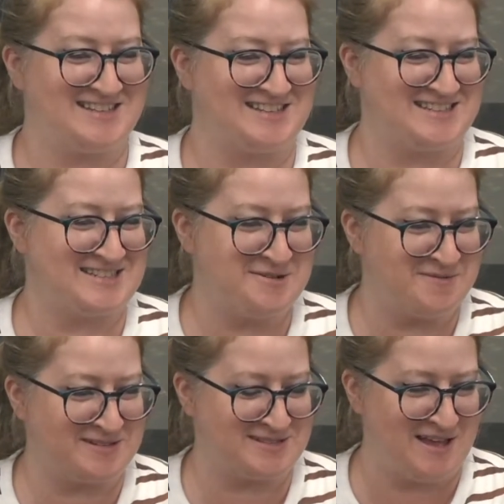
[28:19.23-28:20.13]
and see
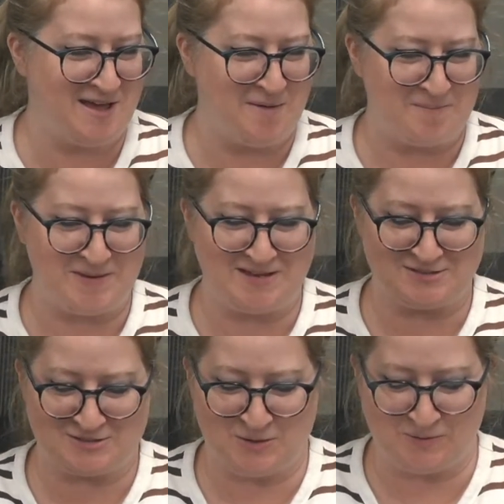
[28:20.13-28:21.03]
what's being
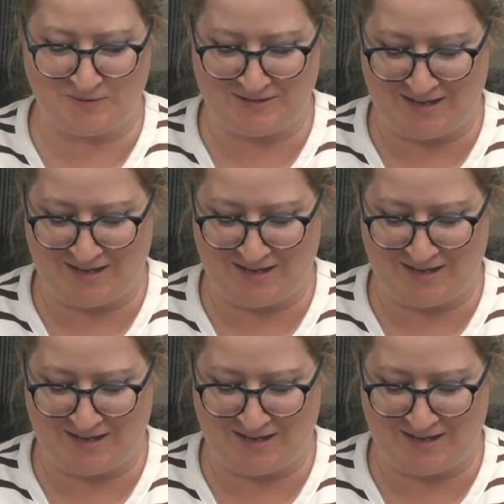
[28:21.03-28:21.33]
sold.